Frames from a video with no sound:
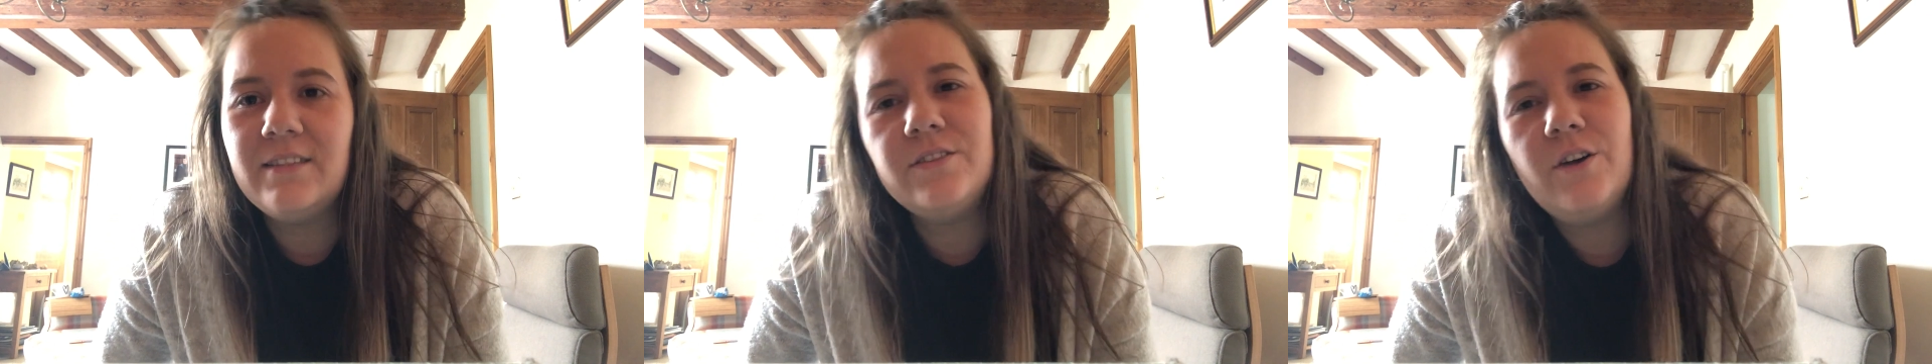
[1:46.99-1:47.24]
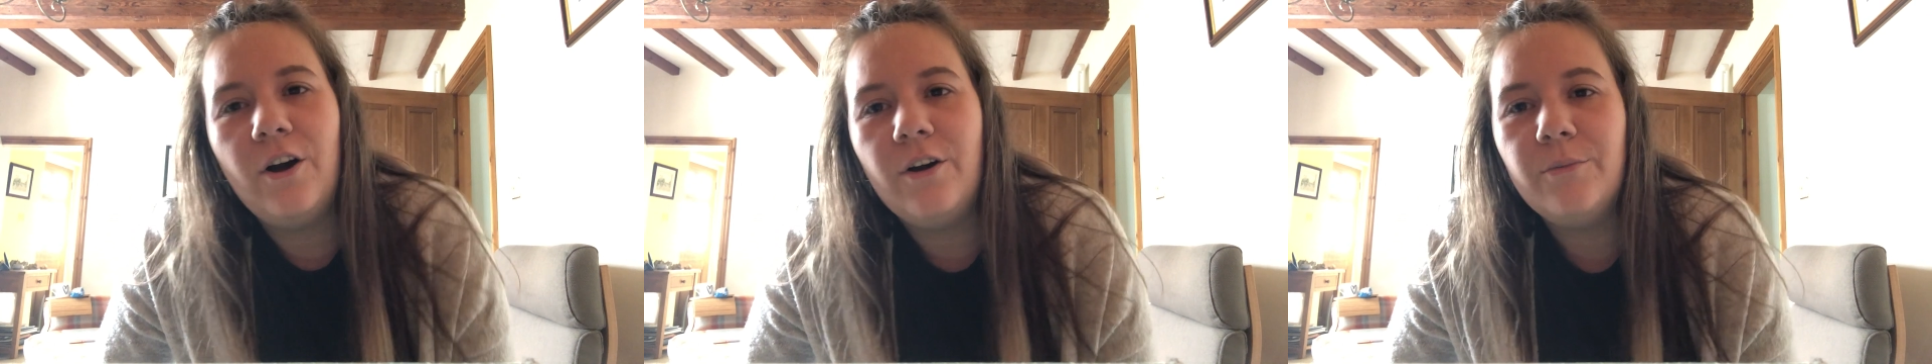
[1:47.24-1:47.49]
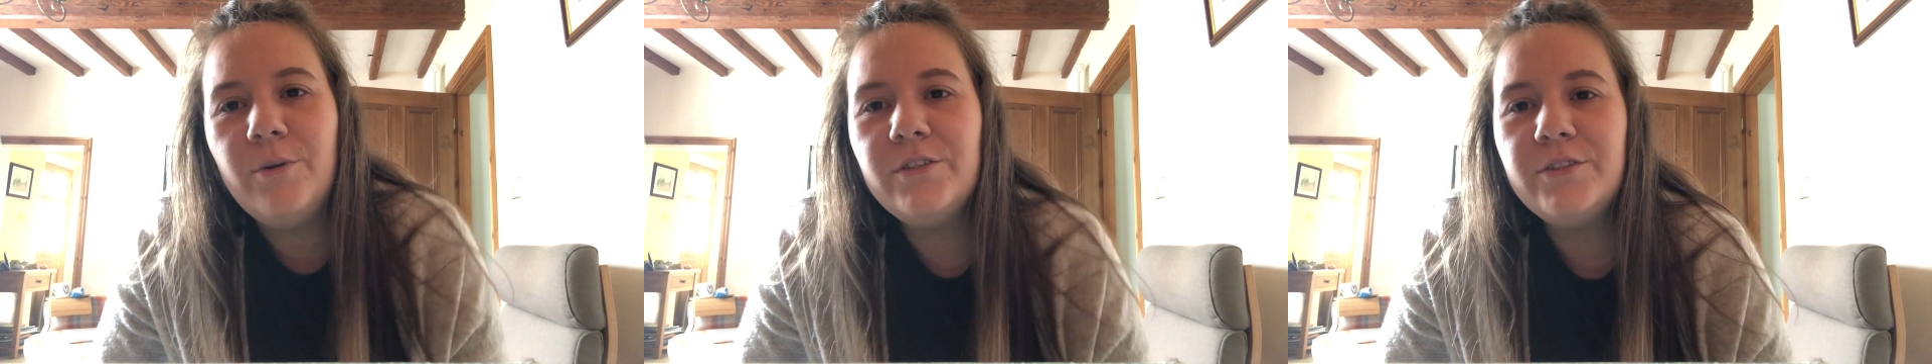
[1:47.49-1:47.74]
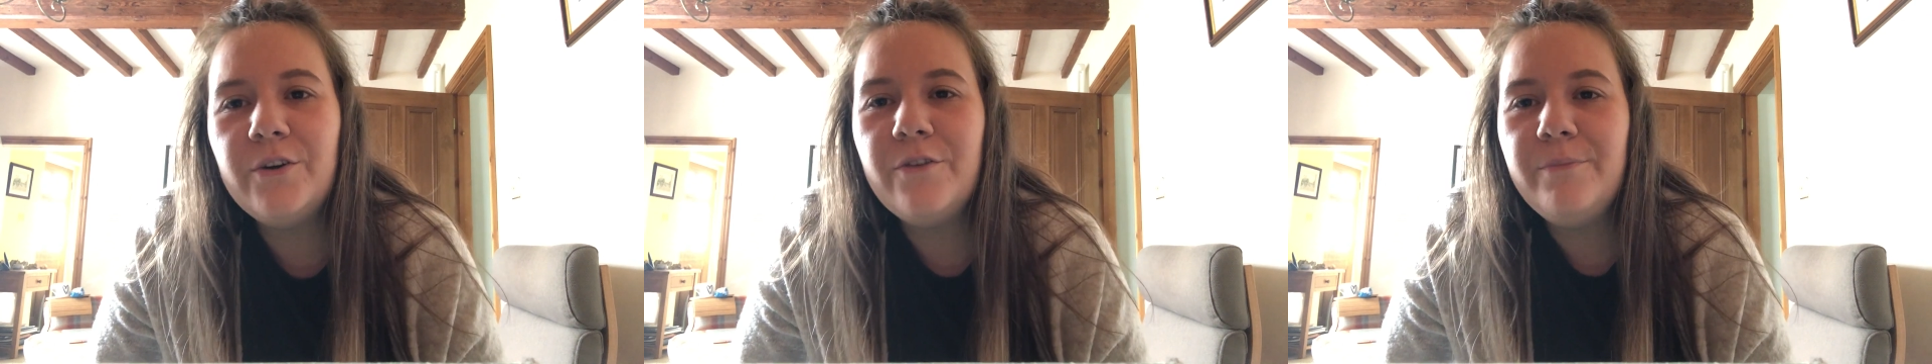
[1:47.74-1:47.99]
song?
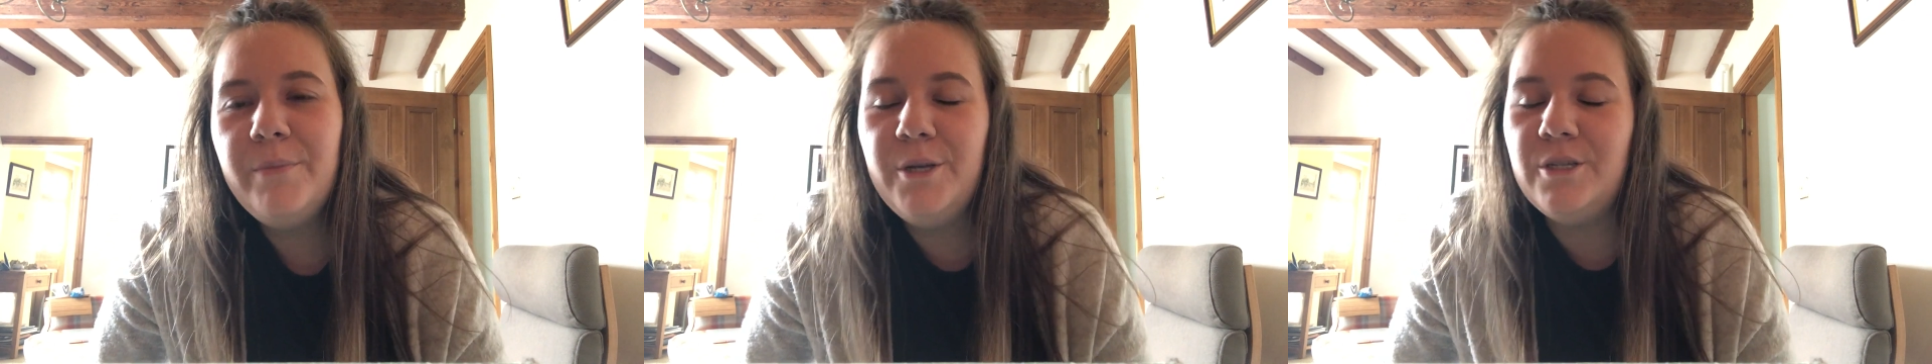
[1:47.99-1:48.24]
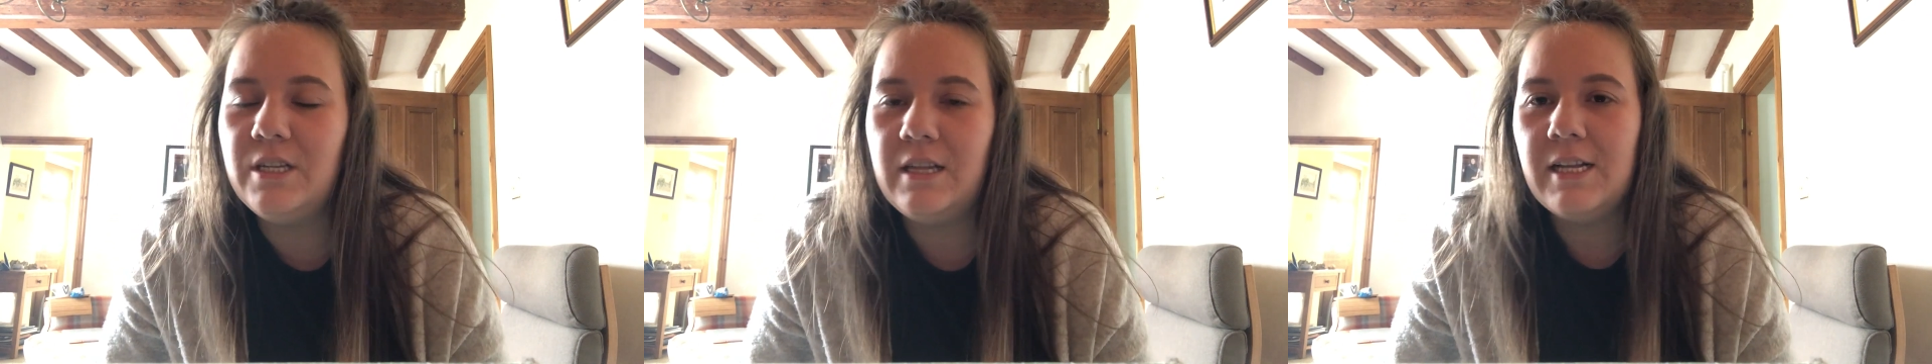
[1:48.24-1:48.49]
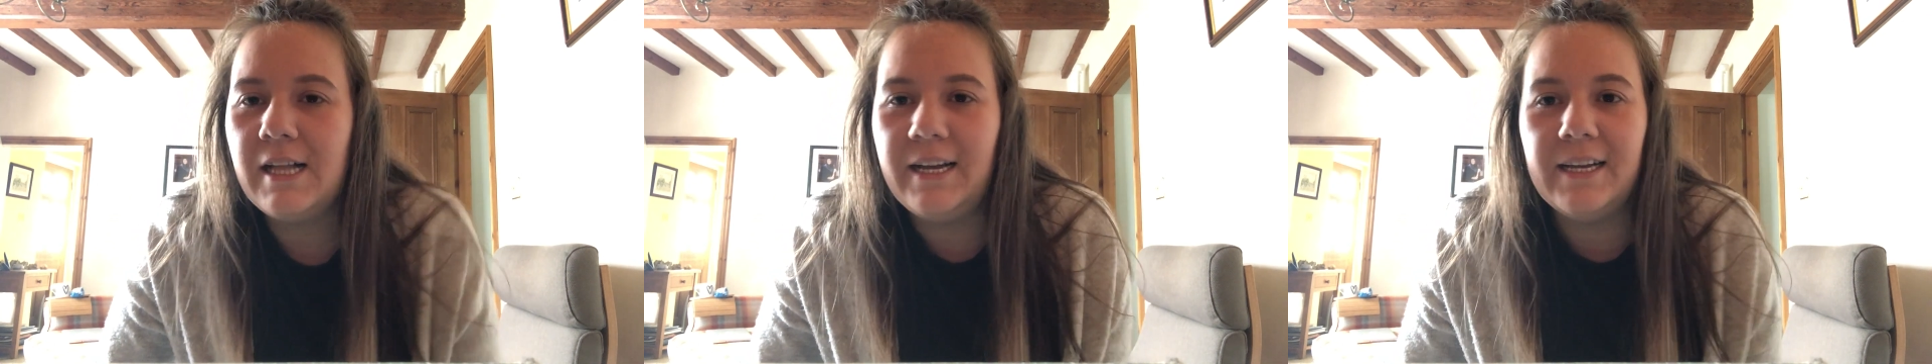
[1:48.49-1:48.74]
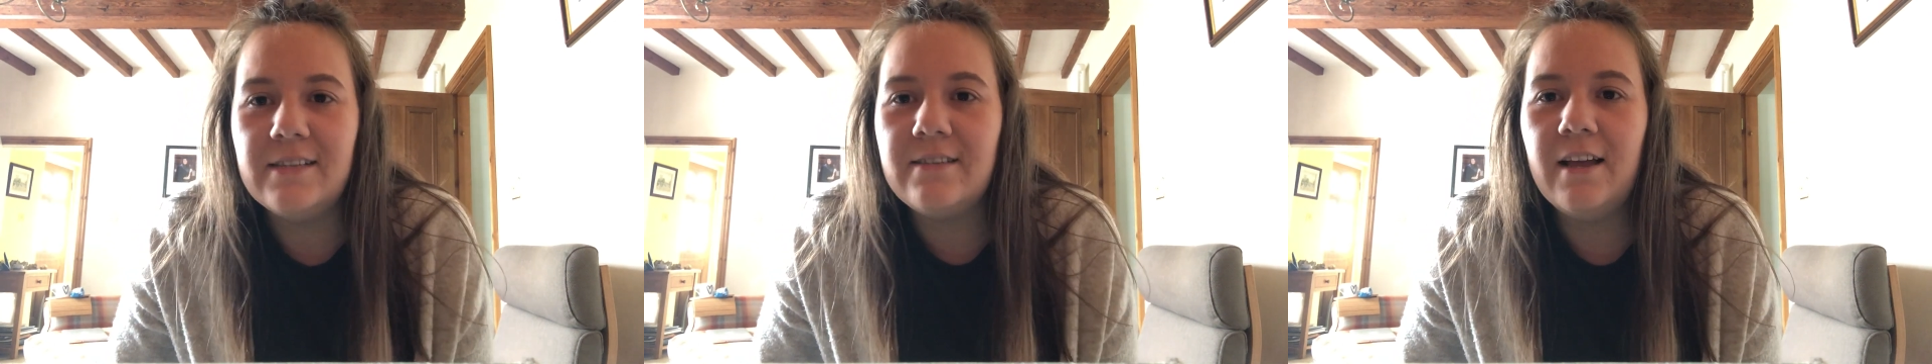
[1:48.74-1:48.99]
What sort of mood do you think that is?